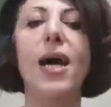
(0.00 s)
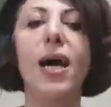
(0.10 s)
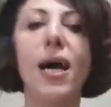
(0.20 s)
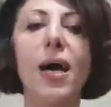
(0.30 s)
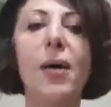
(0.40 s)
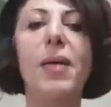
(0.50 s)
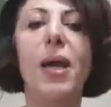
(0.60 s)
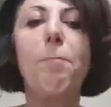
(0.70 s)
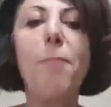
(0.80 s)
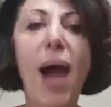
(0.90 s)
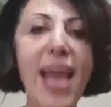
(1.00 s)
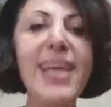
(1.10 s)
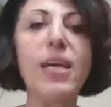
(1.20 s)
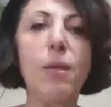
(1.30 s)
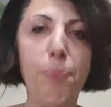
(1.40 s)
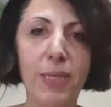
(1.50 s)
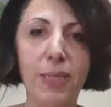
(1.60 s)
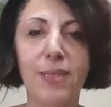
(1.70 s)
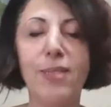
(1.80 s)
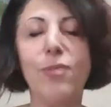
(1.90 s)
My
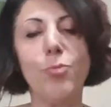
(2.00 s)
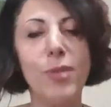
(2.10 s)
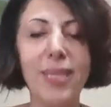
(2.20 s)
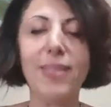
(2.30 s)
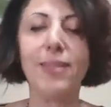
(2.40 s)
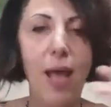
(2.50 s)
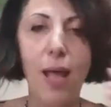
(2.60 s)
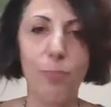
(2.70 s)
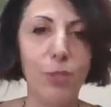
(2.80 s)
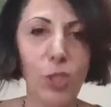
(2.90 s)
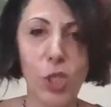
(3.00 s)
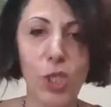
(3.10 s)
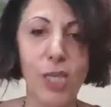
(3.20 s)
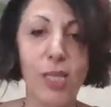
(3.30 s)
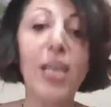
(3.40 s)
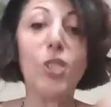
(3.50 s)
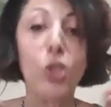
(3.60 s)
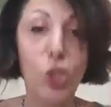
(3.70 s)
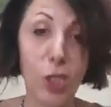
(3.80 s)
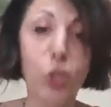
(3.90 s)
competitor released that machine
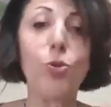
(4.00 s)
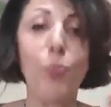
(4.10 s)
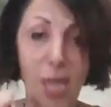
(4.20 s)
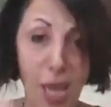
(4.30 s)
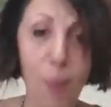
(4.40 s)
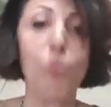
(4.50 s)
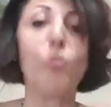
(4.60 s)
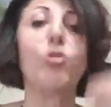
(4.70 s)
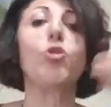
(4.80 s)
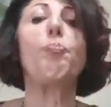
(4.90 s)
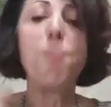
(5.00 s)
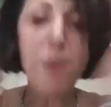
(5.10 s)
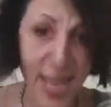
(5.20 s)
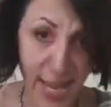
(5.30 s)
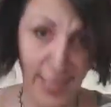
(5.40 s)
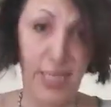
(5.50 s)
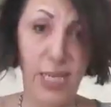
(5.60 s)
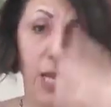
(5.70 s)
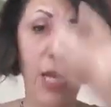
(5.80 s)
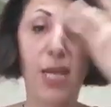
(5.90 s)
just to be able to beat
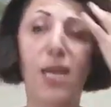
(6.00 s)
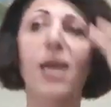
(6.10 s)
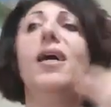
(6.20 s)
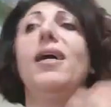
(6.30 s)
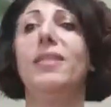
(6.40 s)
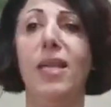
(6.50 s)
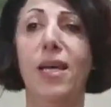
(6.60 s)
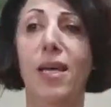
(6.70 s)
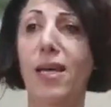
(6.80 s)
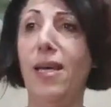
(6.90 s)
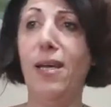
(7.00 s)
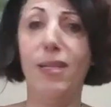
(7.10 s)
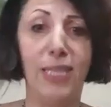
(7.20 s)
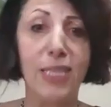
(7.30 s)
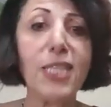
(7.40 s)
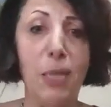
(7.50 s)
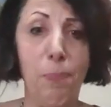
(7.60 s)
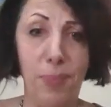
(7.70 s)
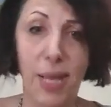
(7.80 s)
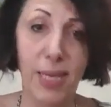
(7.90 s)
the
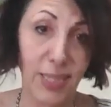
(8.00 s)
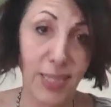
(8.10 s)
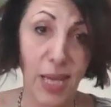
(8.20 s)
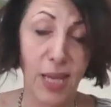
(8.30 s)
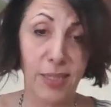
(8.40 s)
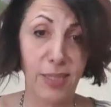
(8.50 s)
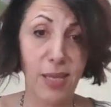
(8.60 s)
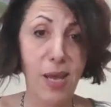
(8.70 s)
Simplex sales.